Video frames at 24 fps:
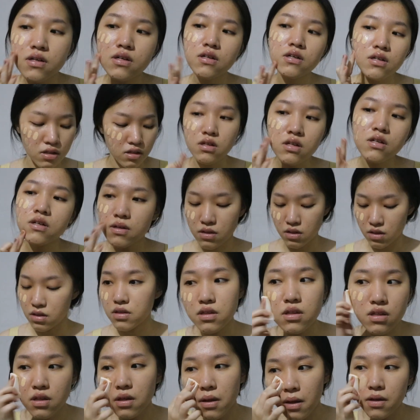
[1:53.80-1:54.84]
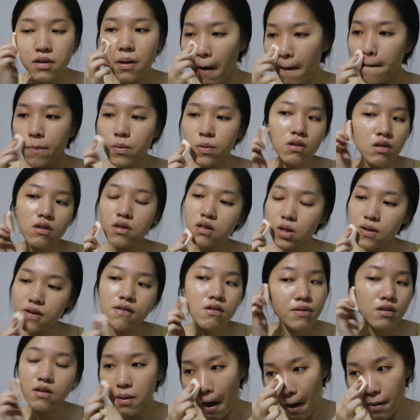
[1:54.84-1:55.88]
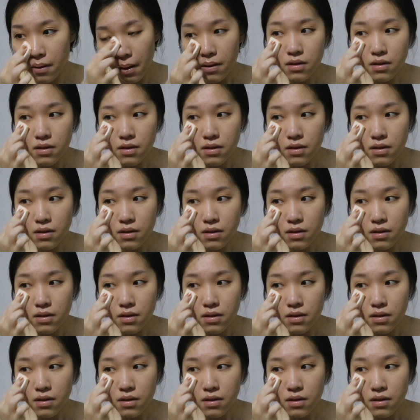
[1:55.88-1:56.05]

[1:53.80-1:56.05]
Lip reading: Somebody else